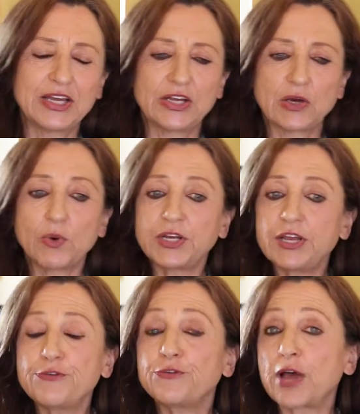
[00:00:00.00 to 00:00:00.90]
Now, what
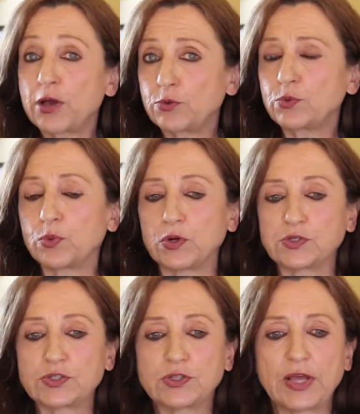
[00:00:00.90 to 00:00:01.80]
he found
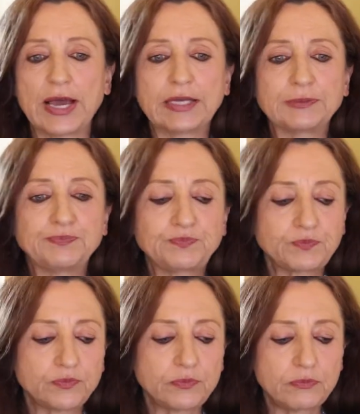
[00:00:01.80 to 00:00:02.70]
was that
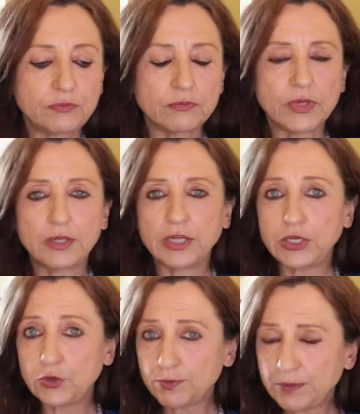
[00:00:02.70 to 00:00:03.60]
the
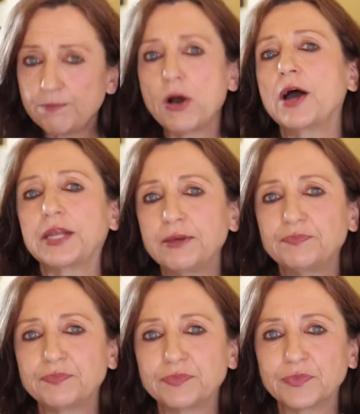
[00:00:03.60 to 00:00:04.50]
human body,
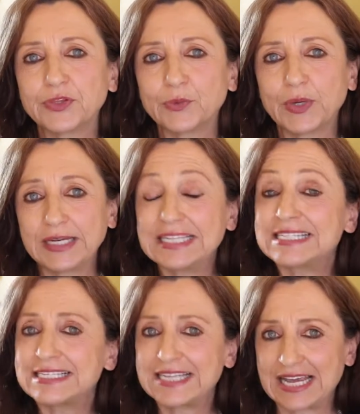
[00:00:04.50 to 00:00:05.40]
when it's
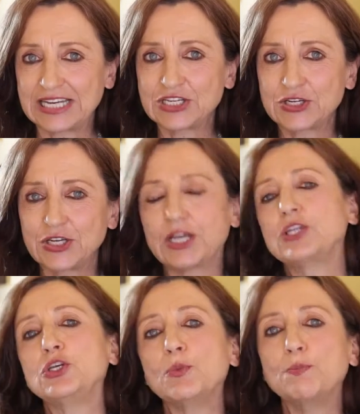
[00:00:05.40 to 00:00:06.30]
dead
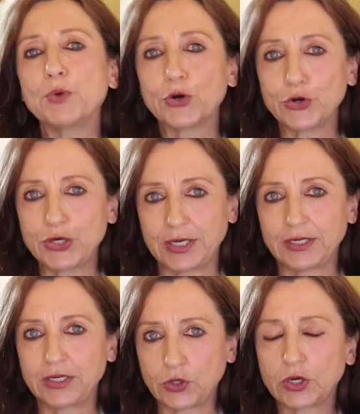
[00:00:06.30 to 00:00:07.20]
and you burn
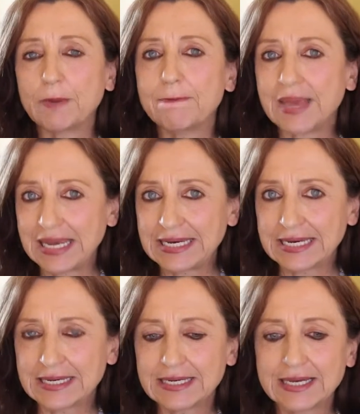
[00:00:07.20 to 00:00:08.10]
it, you cremate
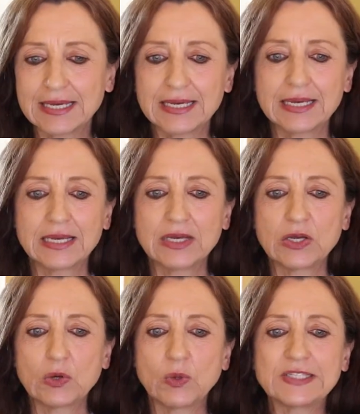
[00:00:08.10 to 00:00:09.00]
it,
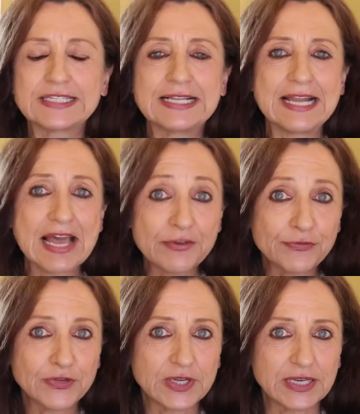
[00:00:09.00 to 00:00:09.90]
what's
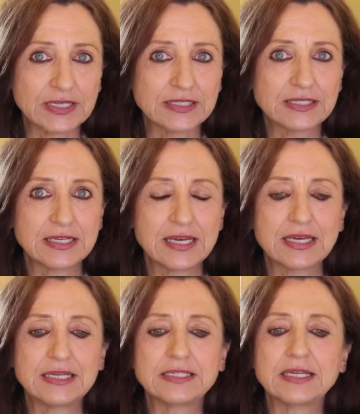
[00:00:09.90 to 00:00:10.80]
left is,
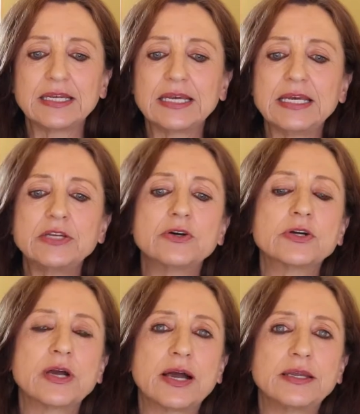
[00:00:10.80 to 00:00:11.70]
is an
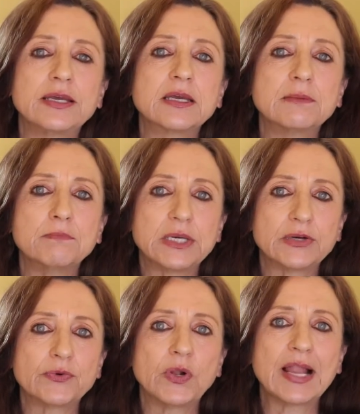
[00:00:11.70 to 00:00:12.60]
inorganic
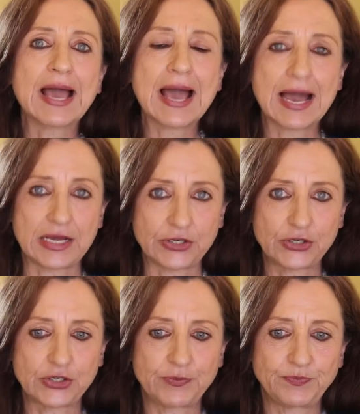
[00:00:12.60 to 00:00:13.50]
mineral
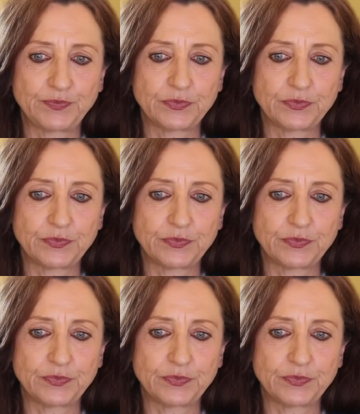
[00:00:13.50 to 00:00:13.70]
ash.